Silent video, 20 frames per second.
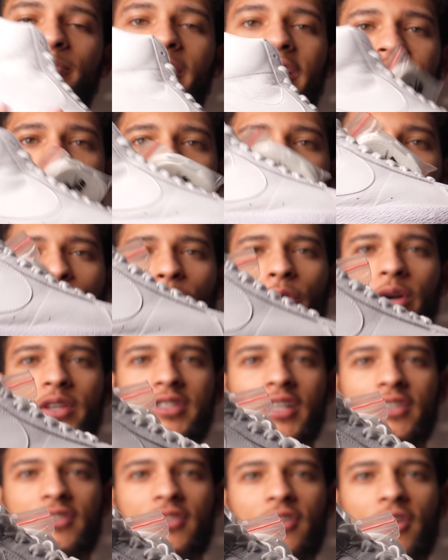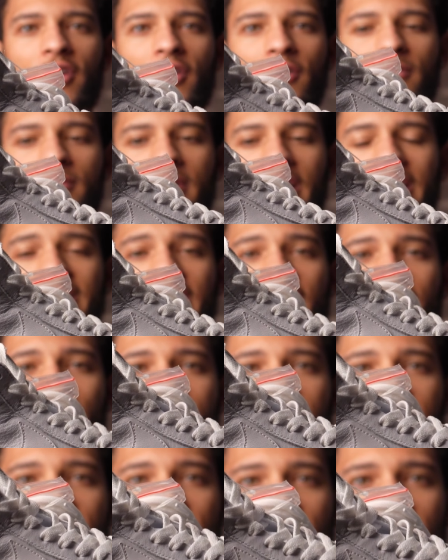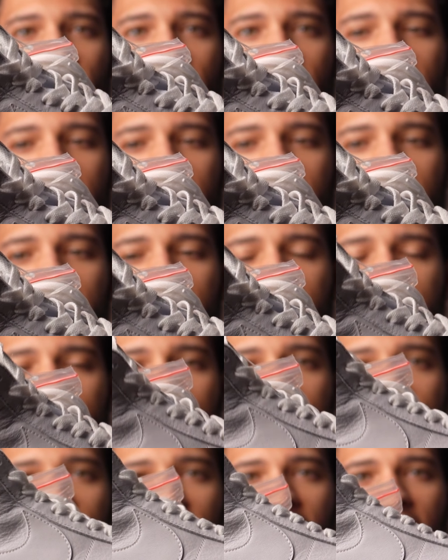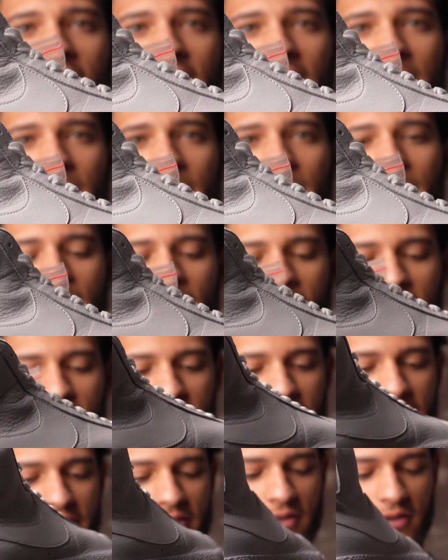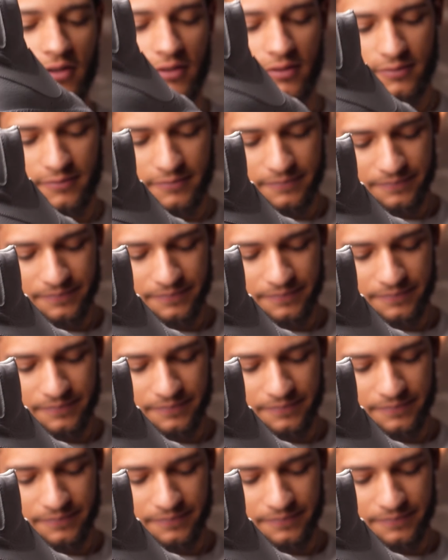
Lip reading: Blazer boys, let's go. I love Blazers. These are, what are these called?